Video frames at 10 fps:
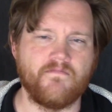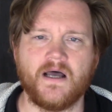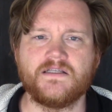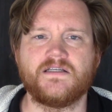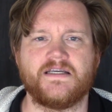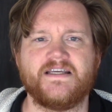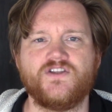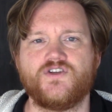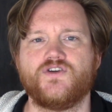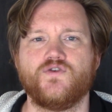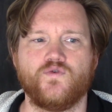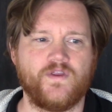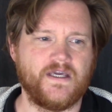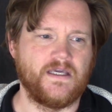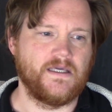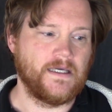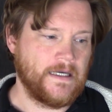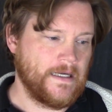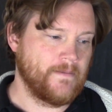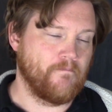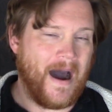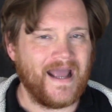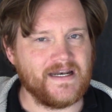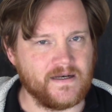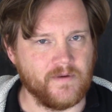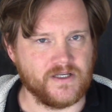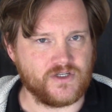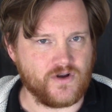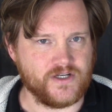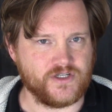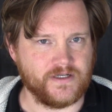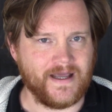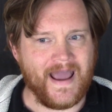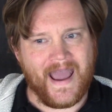months into the Biden administration,